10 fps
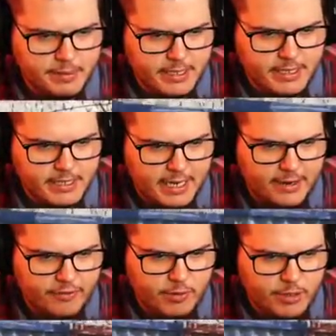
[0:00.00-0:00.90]
because
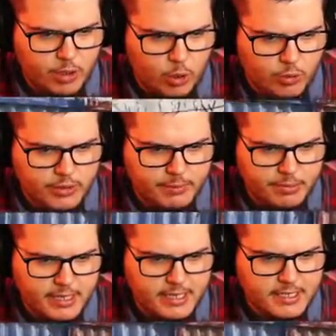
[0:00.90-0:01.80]
everyone only
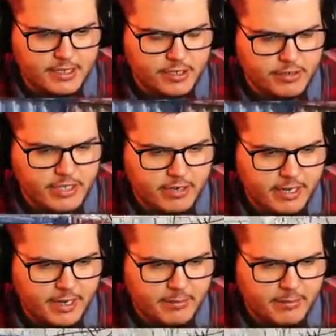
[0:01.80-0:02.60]
plays the Nuketown game